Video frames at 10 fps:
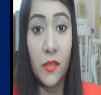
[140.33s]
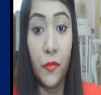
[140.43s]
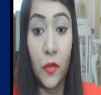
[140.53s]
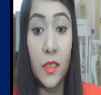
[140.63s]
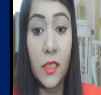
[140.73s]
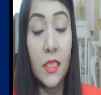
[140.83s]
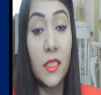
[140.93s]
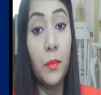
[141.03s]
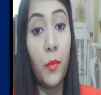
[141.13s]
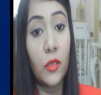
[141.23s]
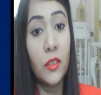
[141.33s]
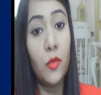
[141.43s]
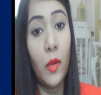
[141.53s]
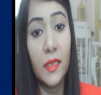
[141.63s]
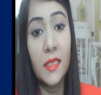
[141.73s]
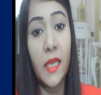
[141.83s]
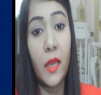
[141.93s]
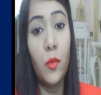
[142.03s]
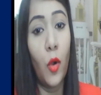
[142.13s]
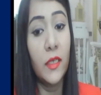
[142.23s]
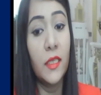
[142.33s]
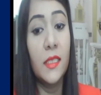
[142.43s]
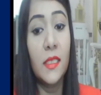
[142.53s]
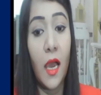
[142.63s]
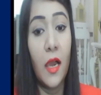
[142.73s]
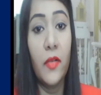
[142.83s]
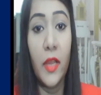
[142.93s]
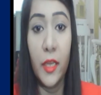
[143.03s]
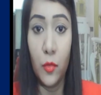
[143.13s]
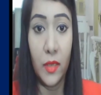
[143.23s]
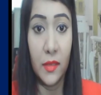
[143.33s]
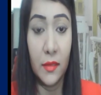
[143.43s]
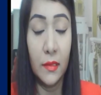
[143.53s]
first it's important to understand what is RNOR.